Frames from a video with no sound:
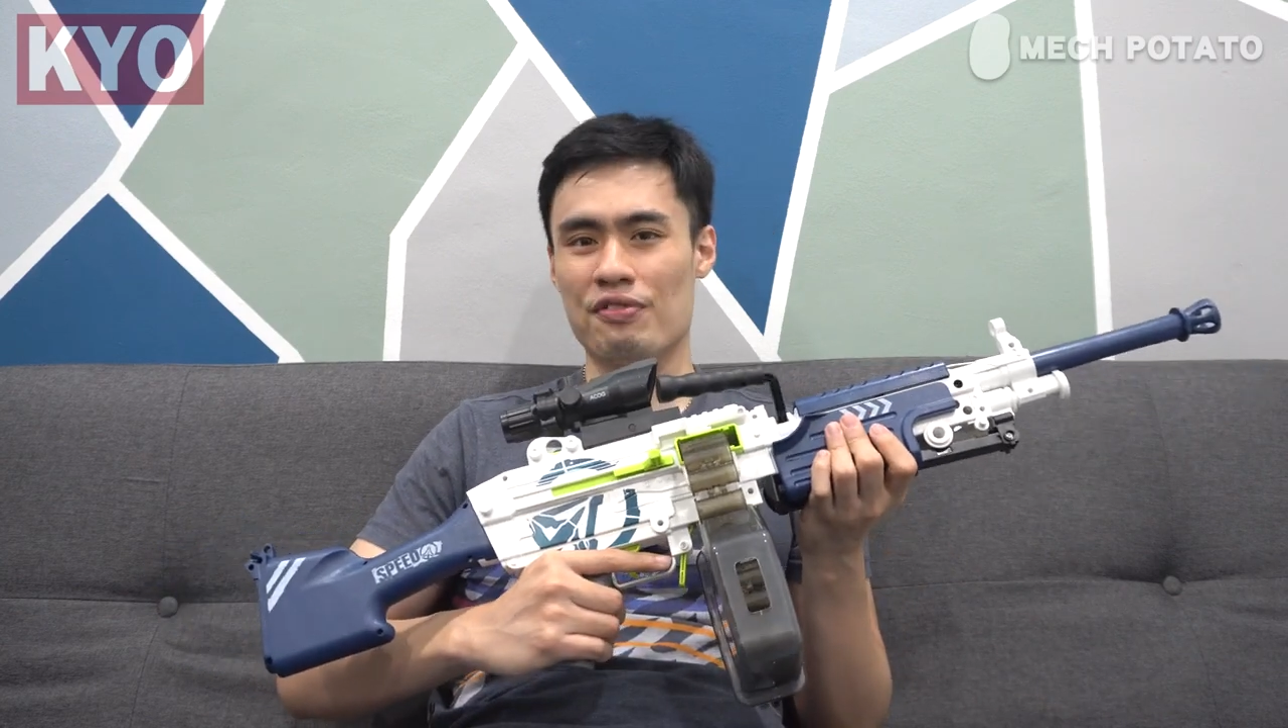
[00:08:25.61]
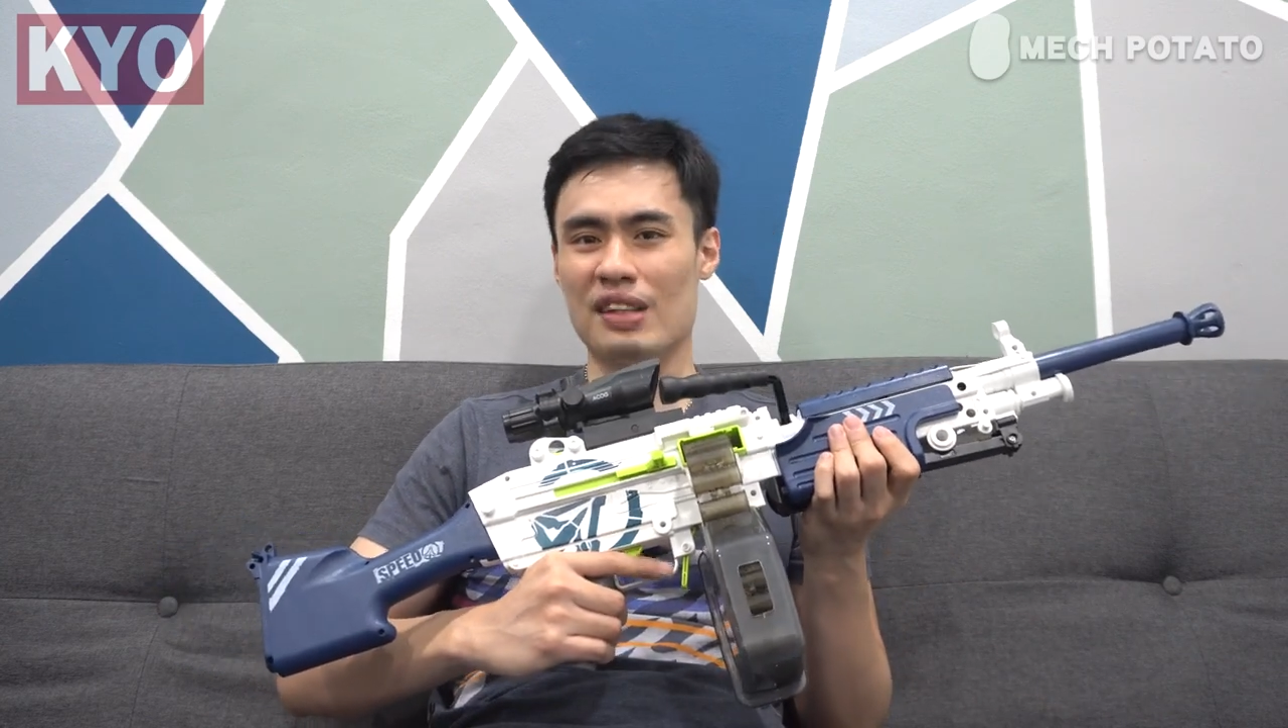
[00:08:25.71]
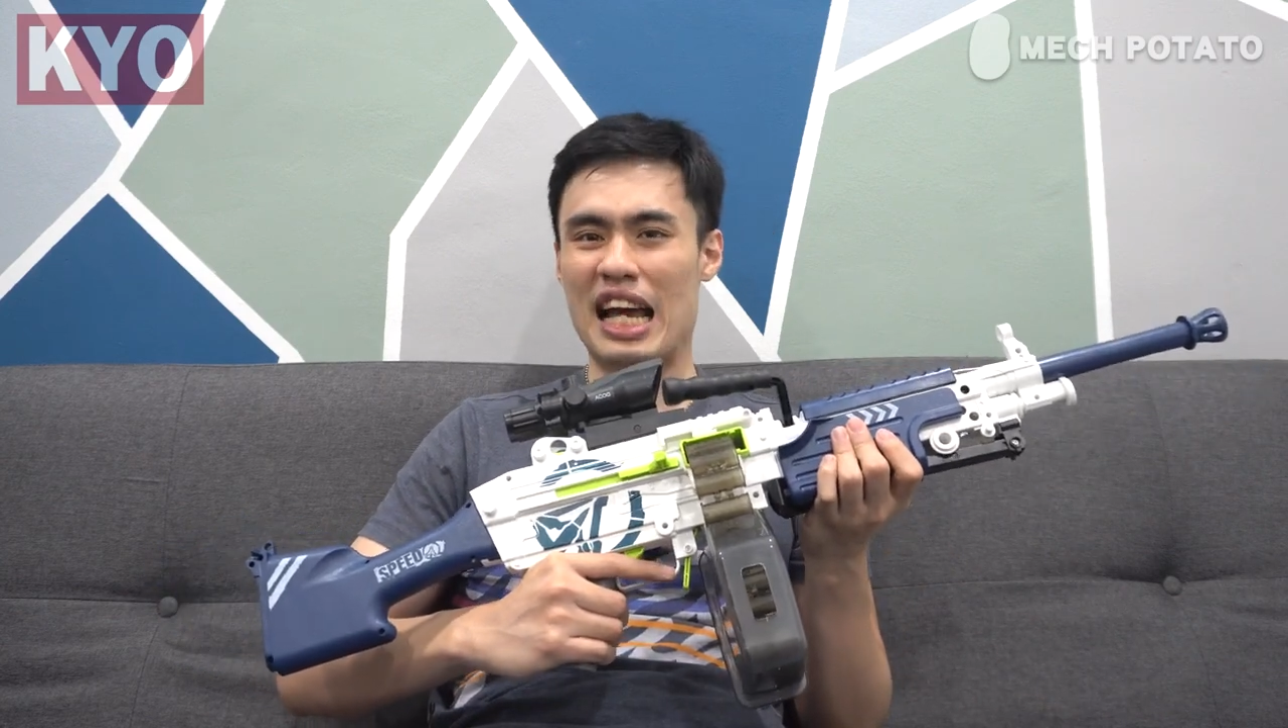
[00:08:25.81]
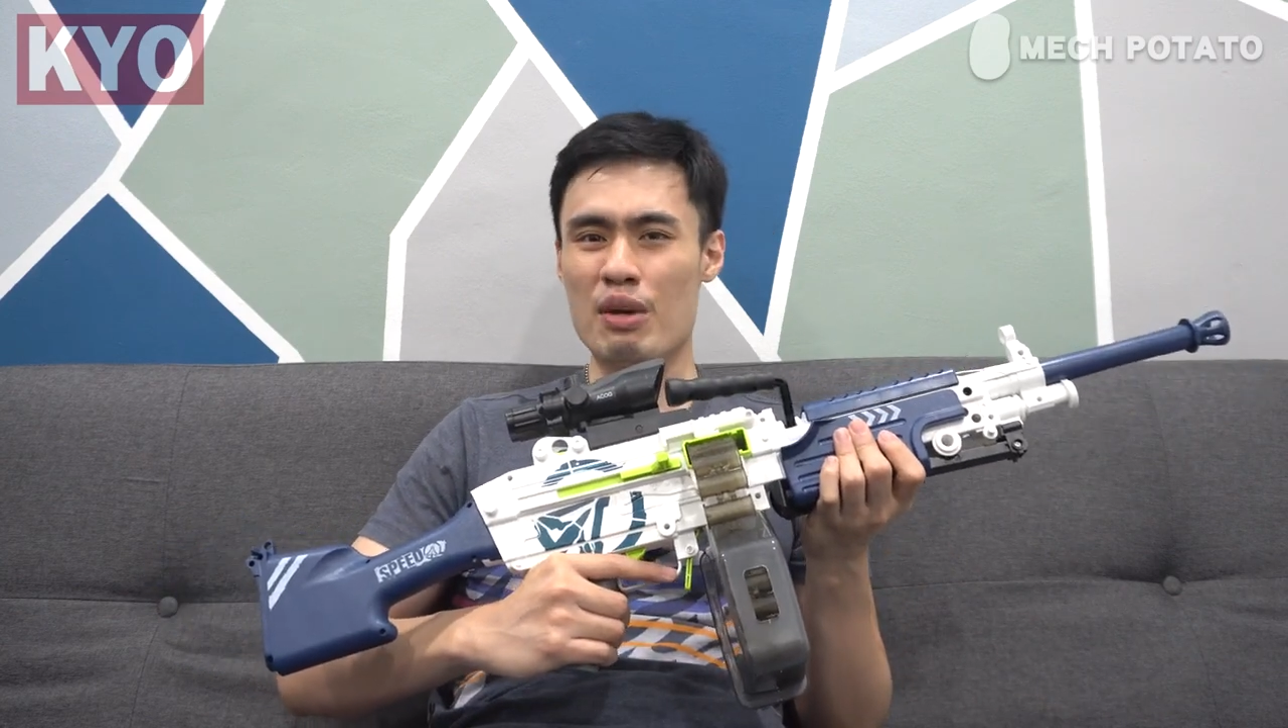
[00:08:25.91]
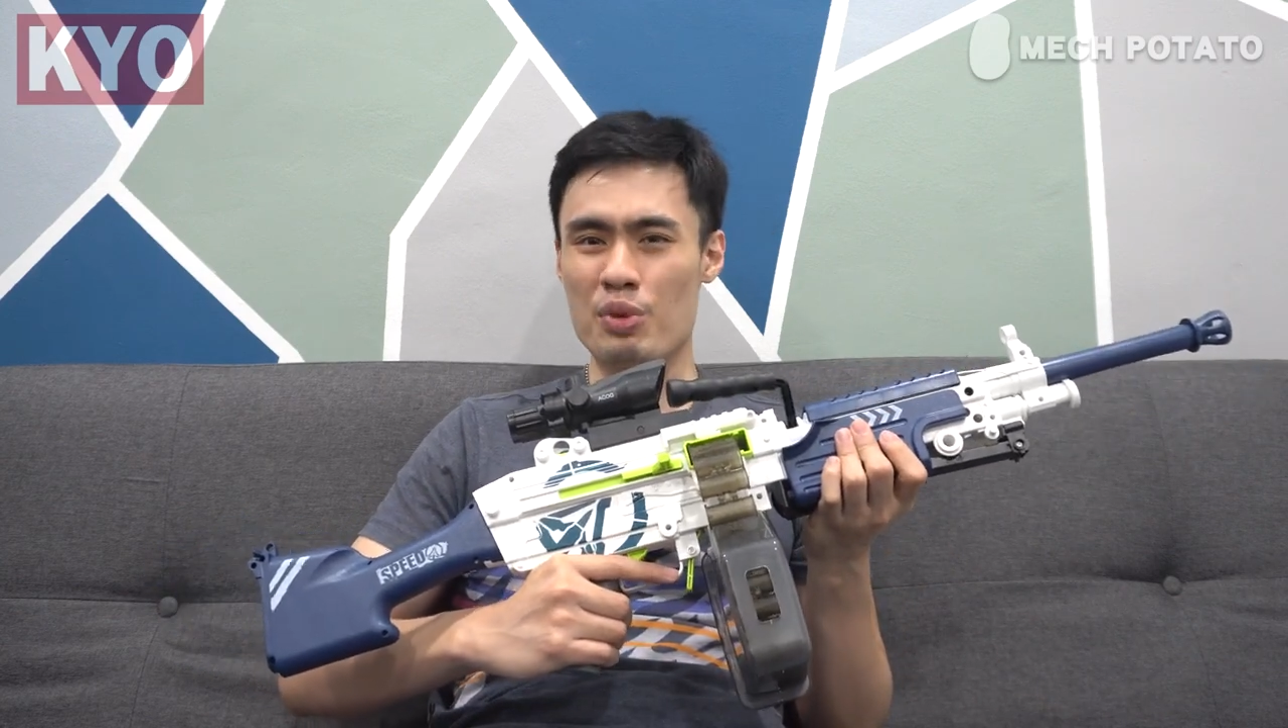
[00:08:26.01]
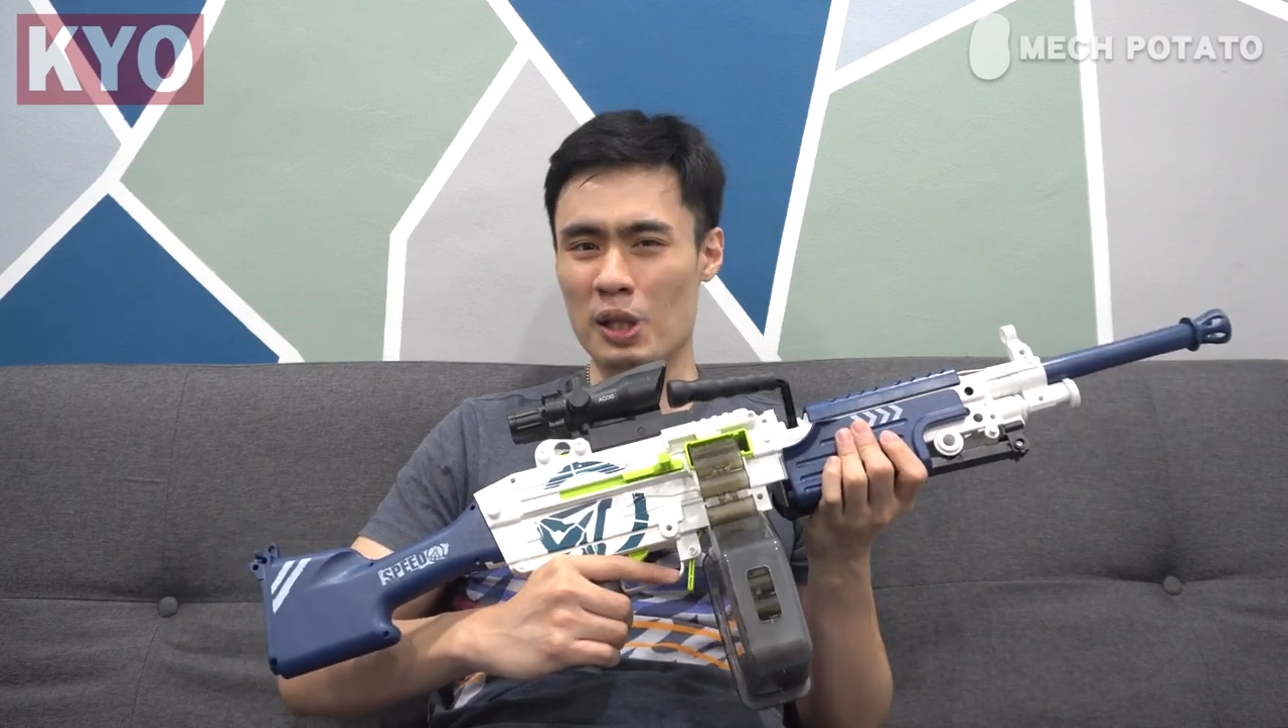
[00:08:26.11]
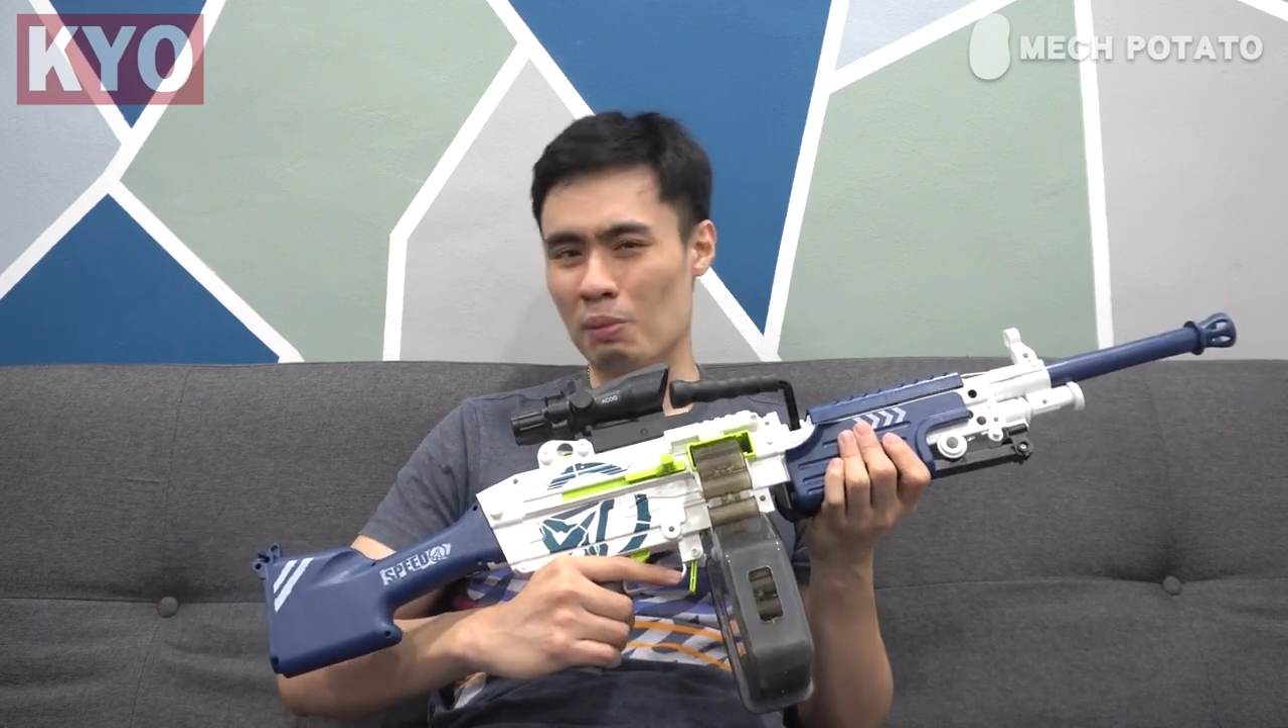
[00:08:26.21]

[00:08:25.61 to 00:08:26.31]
flywheel